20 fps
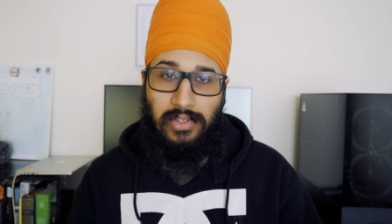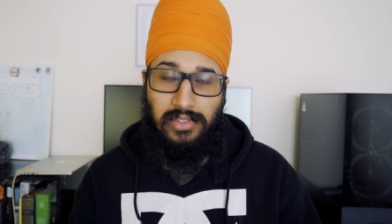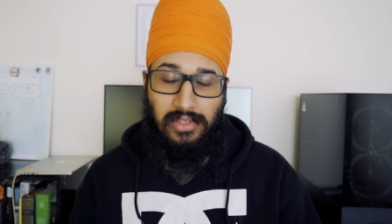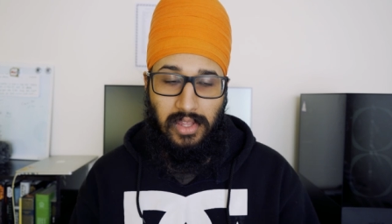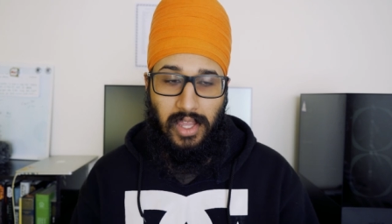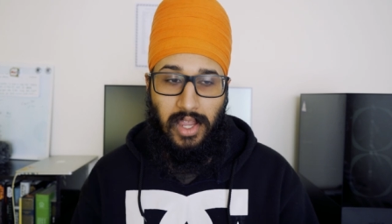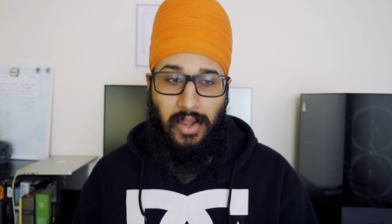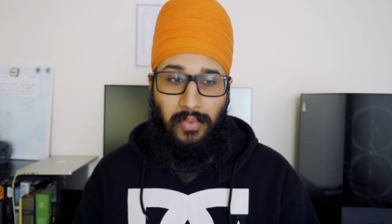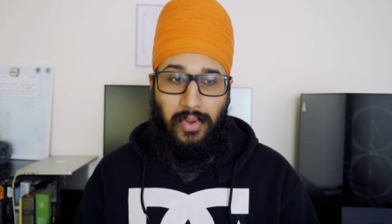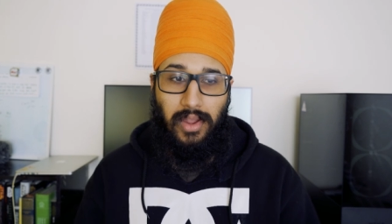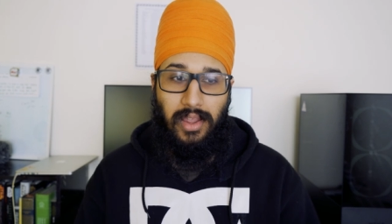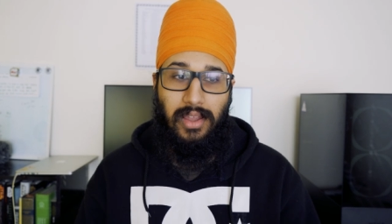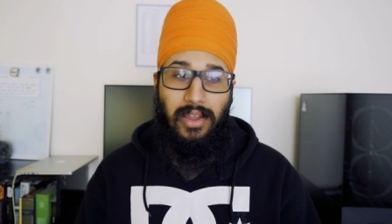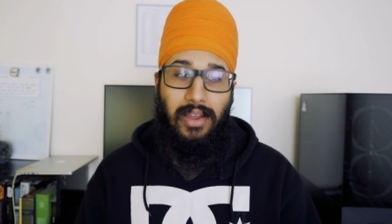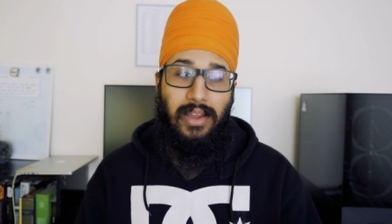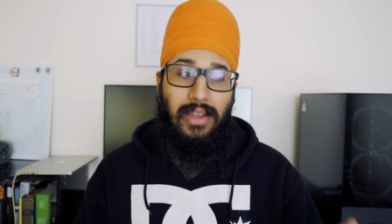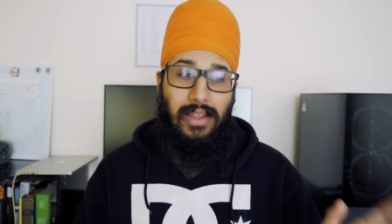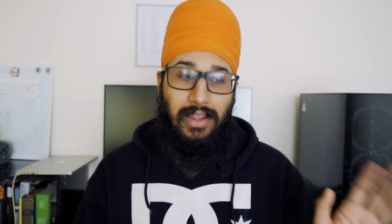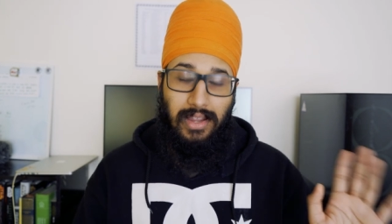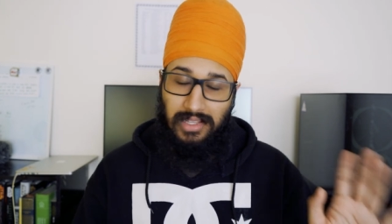so that way
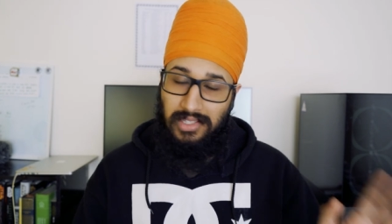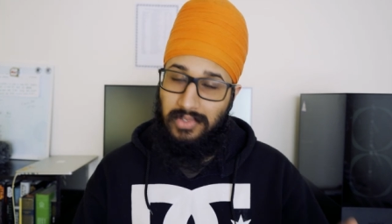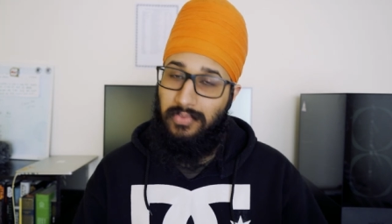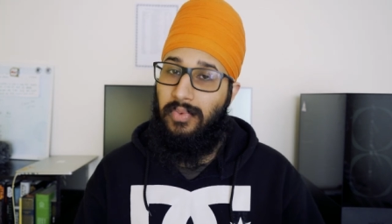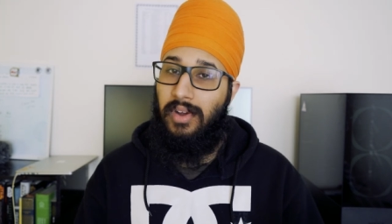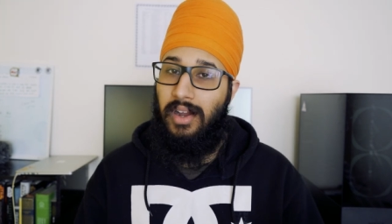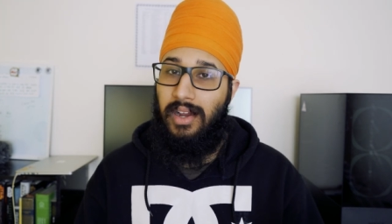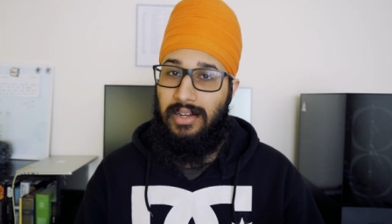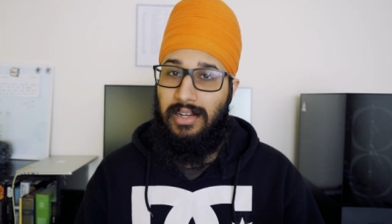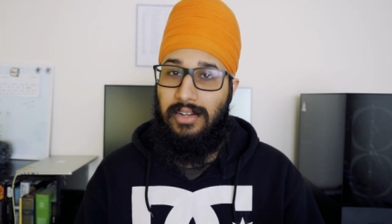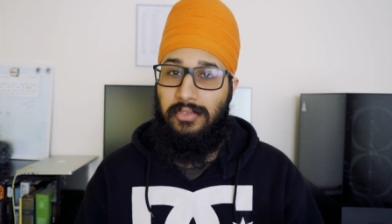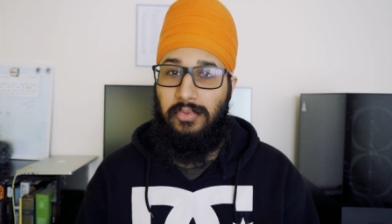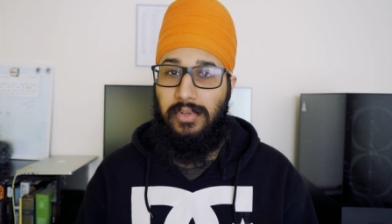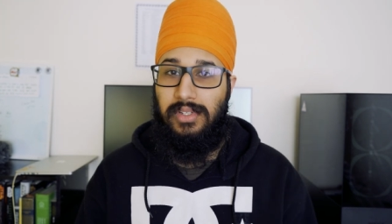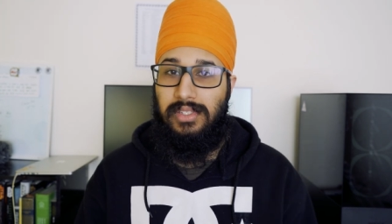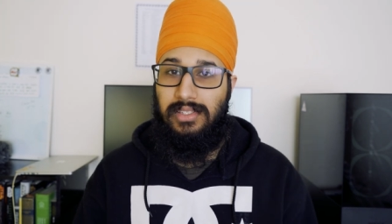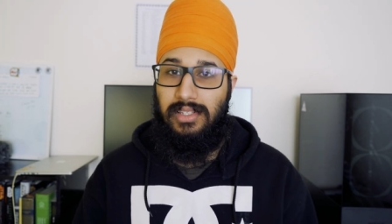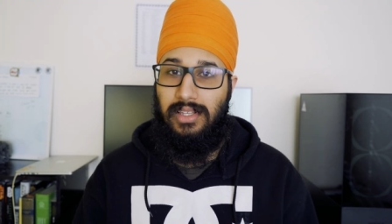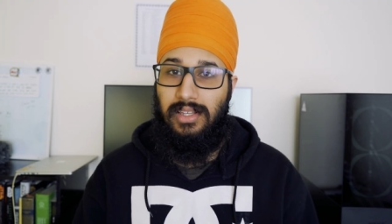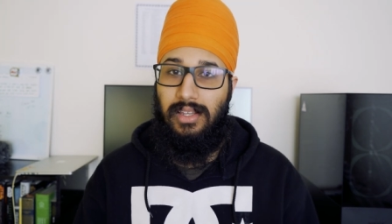it's fine if we
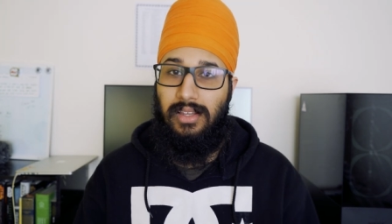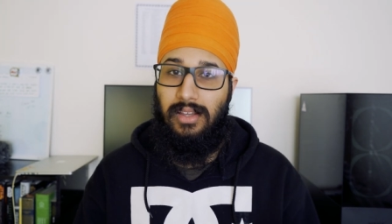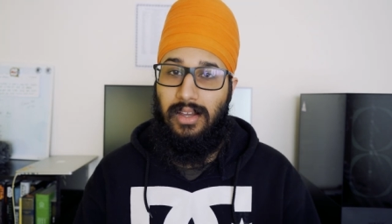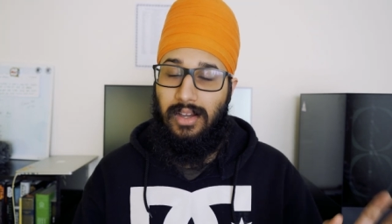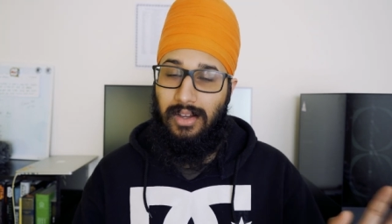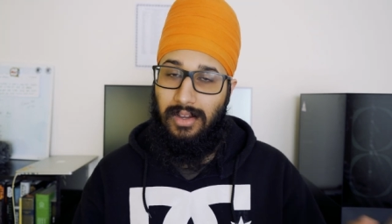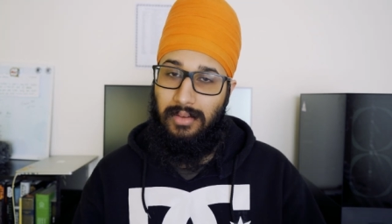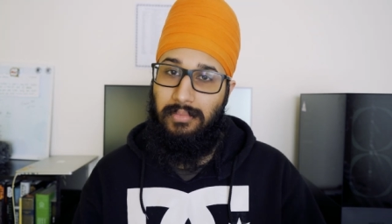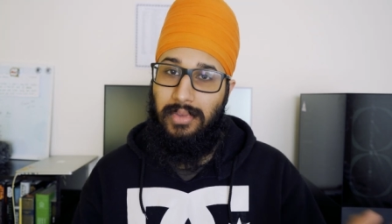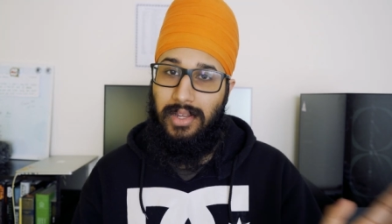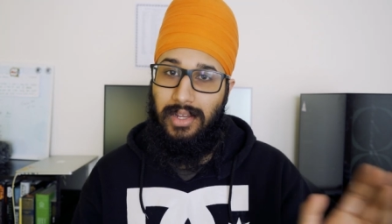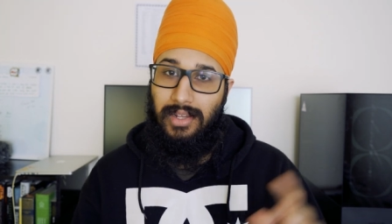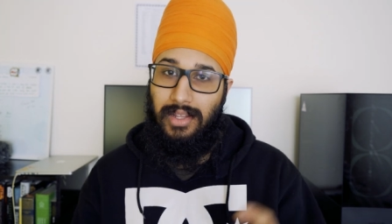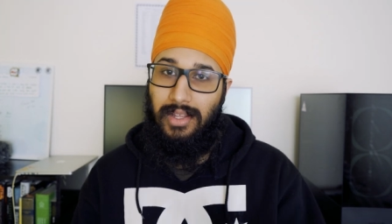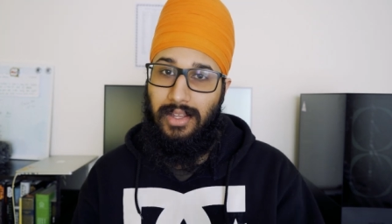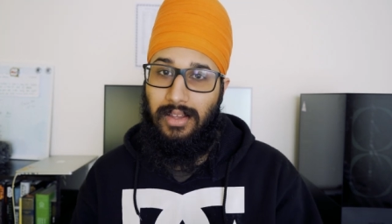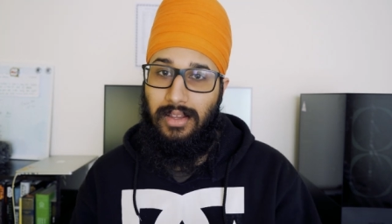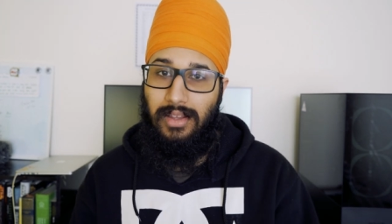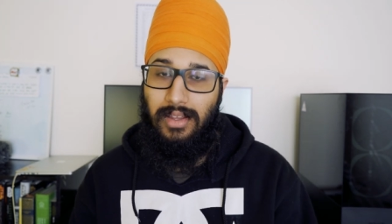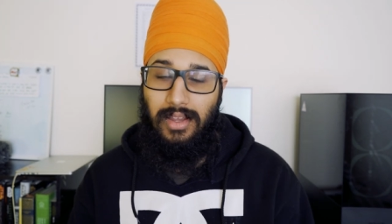see her
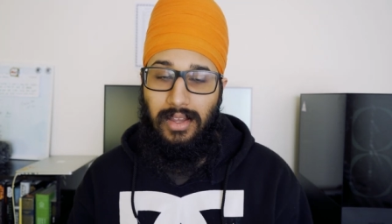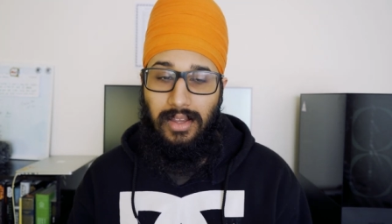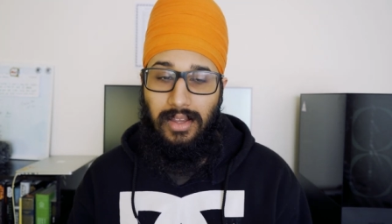meeting